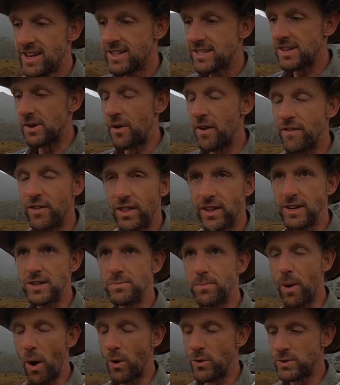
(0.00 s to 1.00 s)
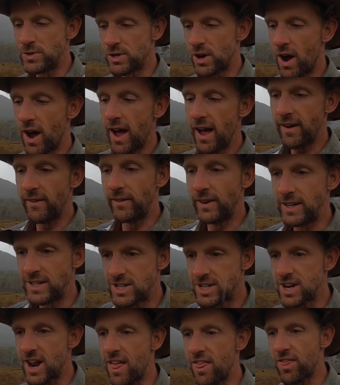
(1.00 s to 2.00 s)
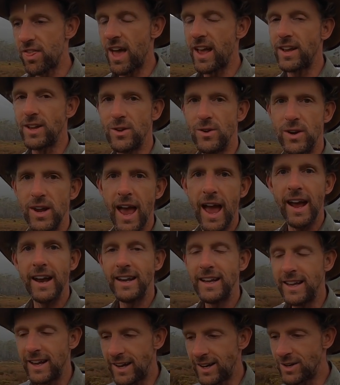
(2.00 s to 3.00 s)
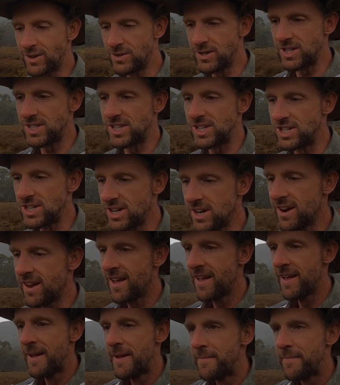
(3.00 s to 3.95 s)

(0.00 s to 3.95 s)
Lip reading: so everything is bone dry, which, thank you Katie, good decision.